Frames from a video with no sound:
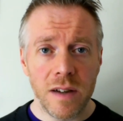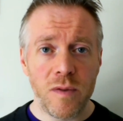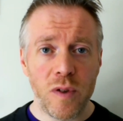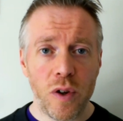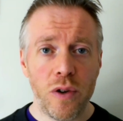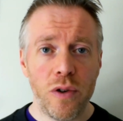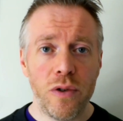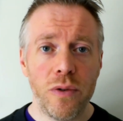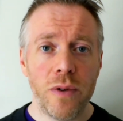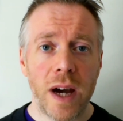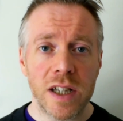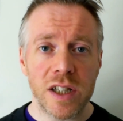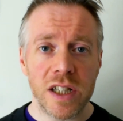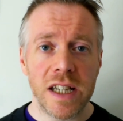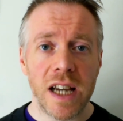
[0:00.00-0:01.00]
if you
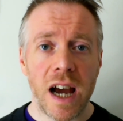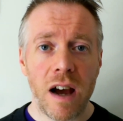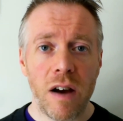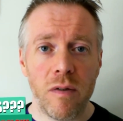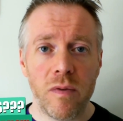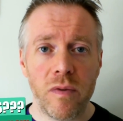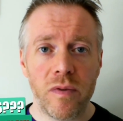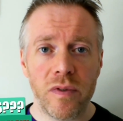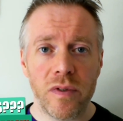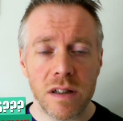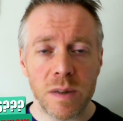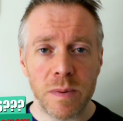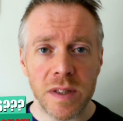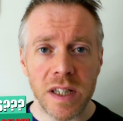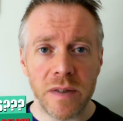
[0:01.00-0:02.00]
actually have a
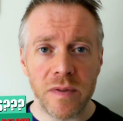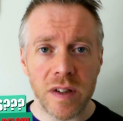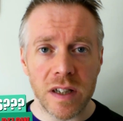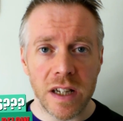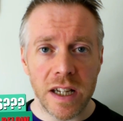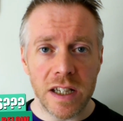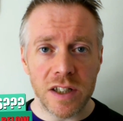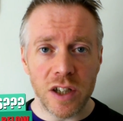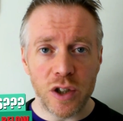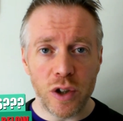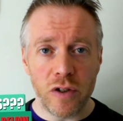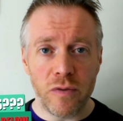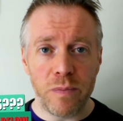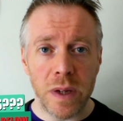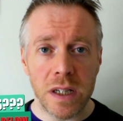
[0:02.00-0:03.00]
specific niche that
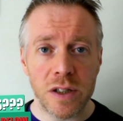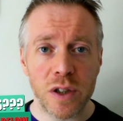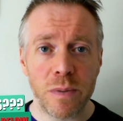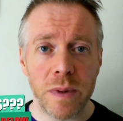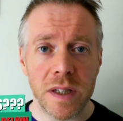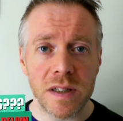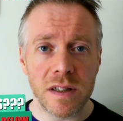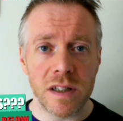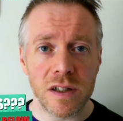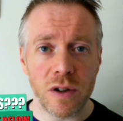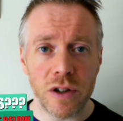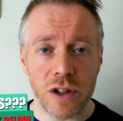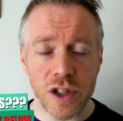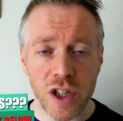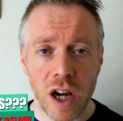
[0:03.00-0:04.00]
you've built your business
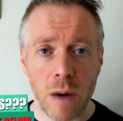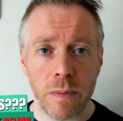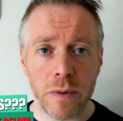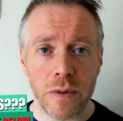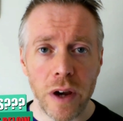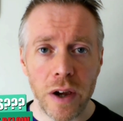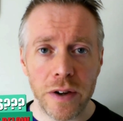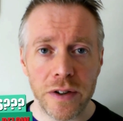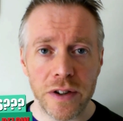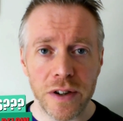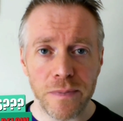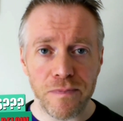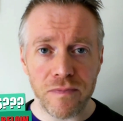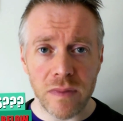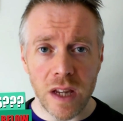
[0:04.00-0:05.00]
or your shop around,
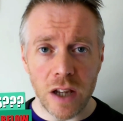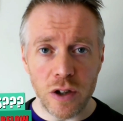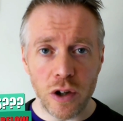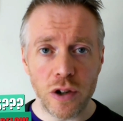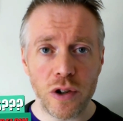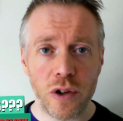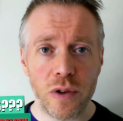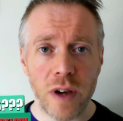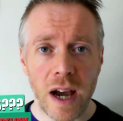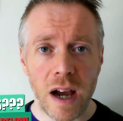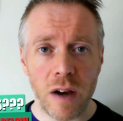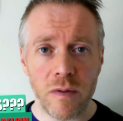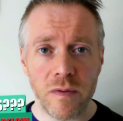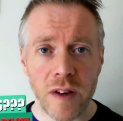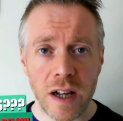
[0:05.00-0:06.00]
and you do
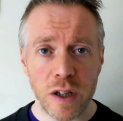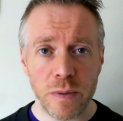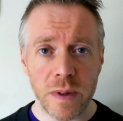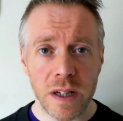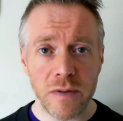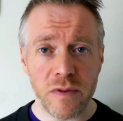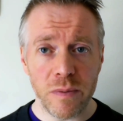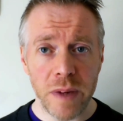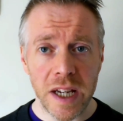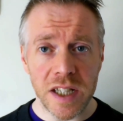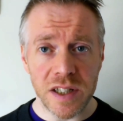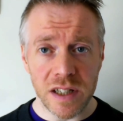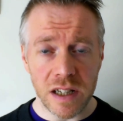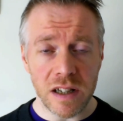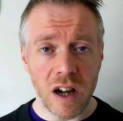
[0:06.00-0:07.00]
have valuable
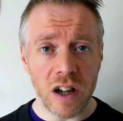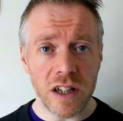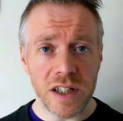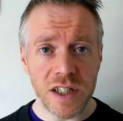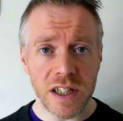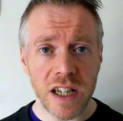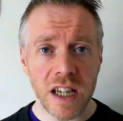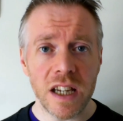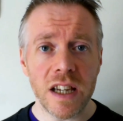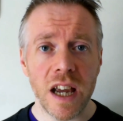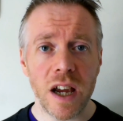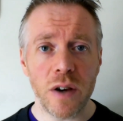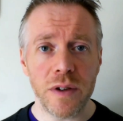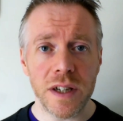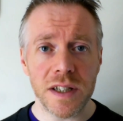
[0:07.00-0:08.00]
information and knowledge in key
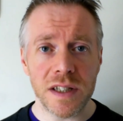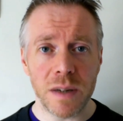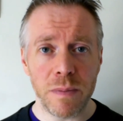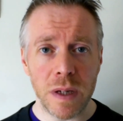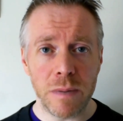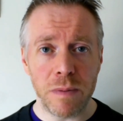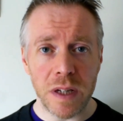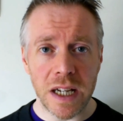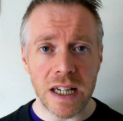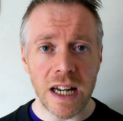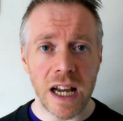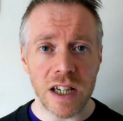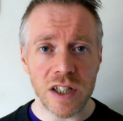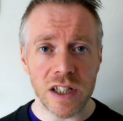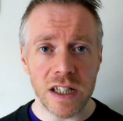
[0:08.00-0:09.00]
areas that people can
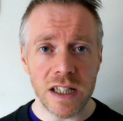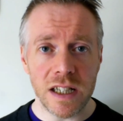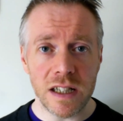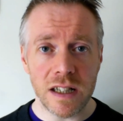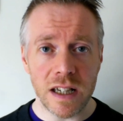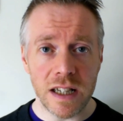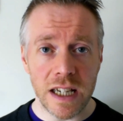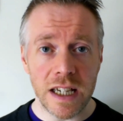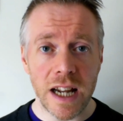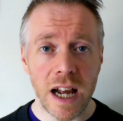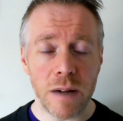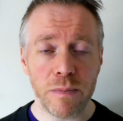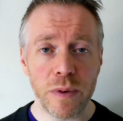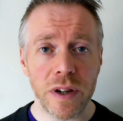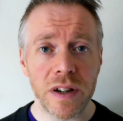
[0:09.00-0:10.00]
actually that need
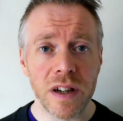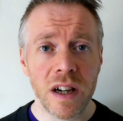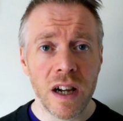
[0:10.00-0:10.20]
help with,